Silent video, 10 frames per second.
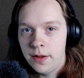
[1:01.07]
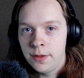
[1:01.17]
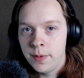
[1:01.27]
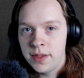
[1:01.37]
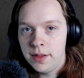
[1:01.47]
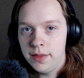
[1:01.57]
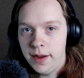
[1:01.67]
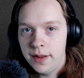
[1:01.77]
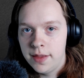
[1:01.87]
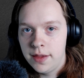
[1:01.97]
There wasn't
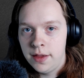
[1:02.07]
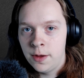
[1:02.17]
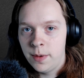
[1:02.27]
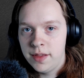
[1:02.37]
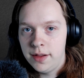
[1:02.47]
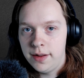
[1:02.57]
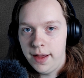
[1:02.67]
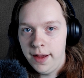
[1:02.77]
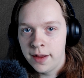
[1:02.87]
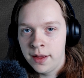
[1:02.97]
latency, there wasn't
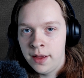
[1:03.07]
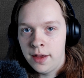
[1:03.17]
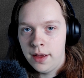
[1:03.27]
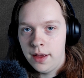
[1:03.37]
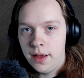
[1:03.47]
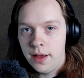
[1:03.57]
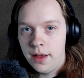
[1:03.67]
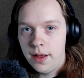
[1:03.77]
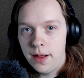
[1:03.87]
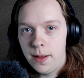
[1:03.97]
lag,
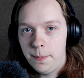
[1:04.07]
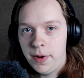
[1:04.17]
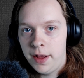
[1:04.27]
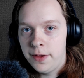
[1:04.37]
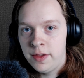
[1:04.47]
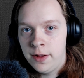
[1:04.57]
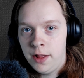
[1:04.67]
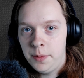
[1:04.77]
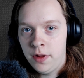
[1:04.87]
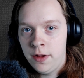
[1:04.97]
but I was still
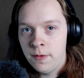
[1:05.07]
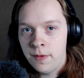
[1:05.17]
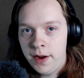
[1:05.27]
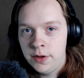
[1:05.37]
able to do ray